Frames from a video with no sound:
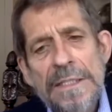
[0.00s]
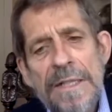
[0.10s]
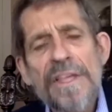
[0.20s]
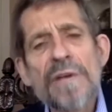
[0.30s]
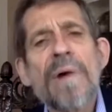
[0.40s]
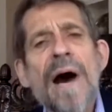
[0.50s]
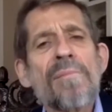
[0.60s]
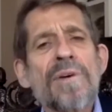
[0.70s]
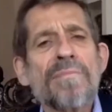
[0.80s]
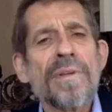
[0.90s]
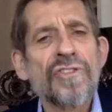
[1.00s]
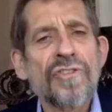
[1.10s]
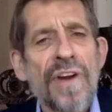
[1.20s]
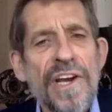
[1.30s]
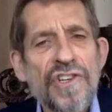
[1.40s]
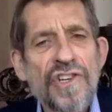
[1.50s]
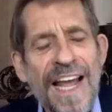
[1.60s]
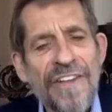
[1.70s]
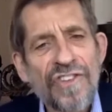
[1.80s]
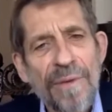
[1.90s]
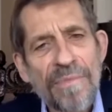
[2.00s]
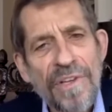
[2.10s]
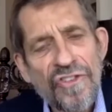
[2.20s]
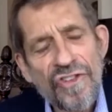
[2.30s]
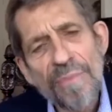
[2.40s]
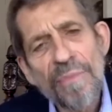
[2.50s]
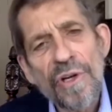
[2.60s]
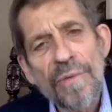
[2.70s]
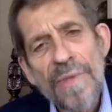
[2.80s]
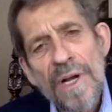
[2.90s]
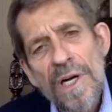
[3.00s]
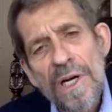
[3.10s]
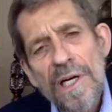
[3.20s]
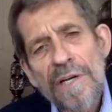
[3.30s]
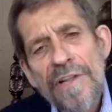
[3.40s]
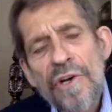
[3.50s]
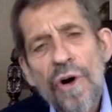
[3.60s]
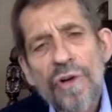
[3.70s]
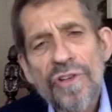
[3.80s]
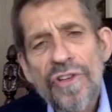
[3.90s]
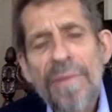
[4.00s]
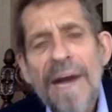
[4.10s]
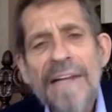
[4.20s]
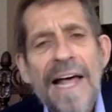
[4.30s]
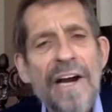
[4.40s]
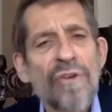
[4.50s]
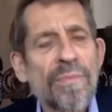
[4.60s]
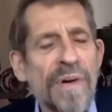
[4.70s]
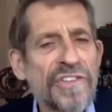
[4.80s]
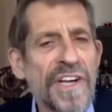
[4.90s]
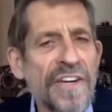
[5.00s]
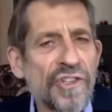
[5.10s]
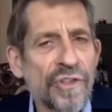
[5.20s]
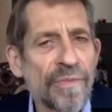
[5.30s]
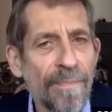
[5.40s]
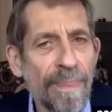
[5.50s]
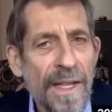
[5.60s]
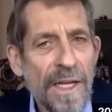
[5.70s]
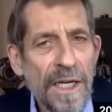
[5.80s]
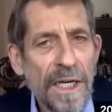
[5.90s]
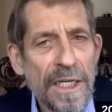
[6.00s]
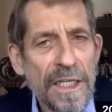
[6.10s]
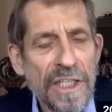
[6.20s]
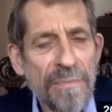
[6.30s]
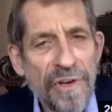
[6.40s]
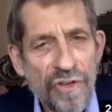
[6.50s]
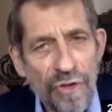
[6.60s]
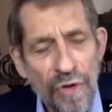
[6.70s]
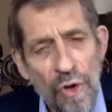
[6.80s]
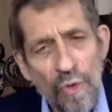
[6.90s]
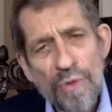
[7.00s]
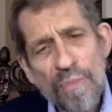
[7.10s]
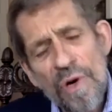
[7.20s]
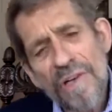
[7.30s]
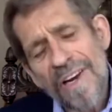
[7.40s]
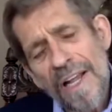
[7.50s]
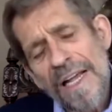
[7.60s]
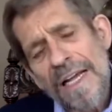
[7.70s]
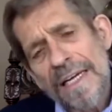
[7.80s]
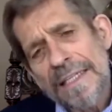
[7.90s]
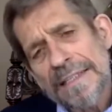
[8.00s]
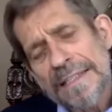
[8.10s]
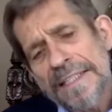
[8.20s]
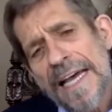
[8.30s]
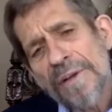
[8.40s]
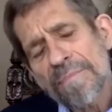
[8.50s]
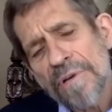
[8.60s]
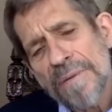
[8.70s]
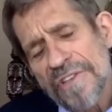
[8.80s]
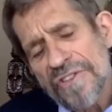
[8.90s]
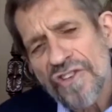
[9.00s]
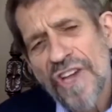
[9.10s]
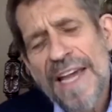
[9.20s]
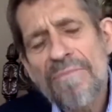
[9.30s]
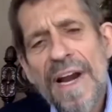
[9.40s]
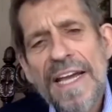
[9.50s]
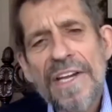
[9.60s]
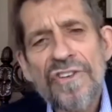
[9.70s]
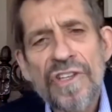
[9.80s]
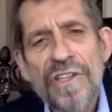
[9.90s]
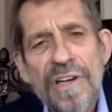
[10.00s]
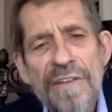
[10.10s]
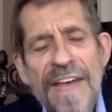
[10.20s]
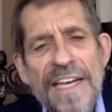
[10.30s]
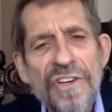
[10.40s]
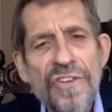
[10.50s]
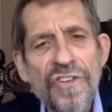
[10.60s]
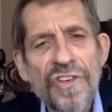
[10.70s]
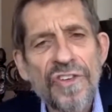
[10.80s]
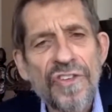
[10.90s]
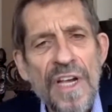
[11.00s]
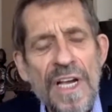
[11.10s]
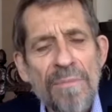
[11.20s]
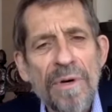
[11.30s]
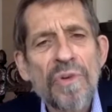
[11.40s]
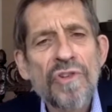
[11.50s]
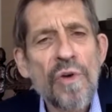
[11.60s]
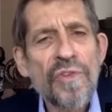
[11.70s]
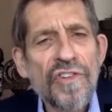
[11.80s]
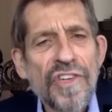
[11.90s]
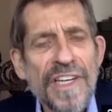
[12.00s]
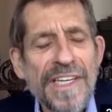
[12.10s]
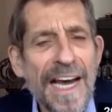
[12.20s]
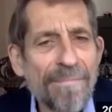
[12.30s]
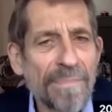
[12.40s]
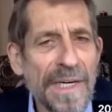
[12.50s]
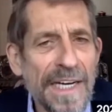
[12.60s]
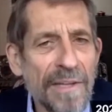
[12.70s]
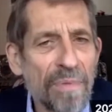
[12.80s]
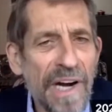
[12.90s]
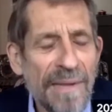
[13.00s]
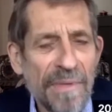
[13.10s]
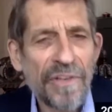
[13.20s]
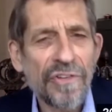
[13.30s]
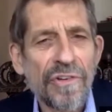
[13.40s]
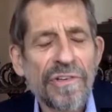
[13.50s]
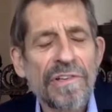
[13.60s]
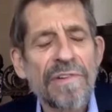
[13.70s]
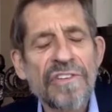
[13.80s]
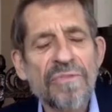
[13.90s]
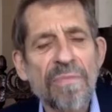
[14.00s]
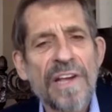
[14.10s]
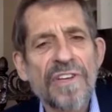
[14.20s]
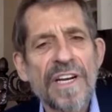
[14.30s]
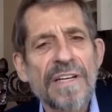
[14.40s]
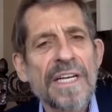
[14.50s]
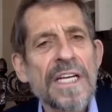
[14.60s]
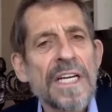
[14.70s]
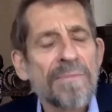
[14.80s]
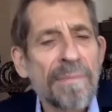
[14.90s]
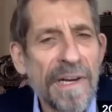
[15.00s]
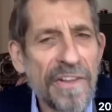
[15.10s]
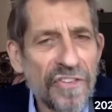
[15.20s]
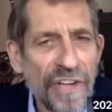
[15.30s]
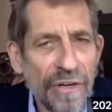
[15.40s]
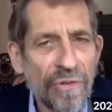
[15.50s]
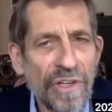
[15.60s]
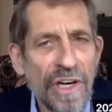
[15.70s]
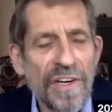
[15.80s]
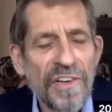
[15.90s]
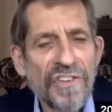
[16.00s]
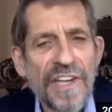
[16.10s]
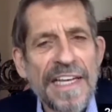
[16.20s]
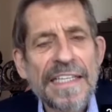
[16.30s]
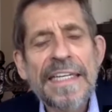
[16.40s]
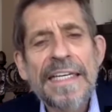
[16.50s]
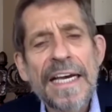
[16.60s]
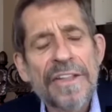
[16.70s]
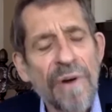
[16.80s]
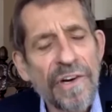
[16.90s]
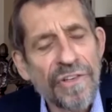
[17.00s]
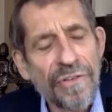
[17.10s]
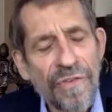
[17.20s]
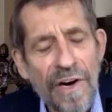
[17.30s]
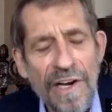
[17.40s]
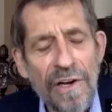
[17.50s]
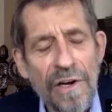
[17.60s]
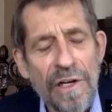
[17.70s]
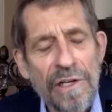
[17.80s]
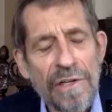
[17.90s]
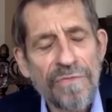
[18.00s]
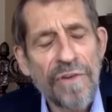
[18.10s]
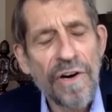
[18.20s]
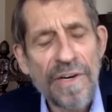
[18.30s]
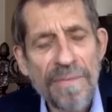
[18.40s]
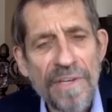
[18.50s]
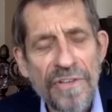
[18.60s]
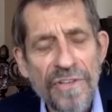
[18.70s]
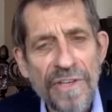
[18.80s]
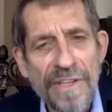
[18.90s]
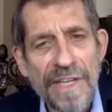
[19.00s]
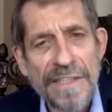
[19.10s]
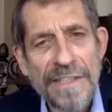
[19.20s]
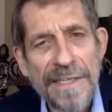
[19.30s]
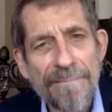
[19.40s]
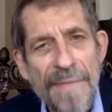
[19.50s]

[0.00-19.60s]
The Obama administration had something similar. They called it the Bilateral Presidential Commission, which brought together pretty much the same range of agencies, but was overseen not by the Prime Minister and the Vice President, but by the Secretary of State and the Russian Foreign Minister at that time.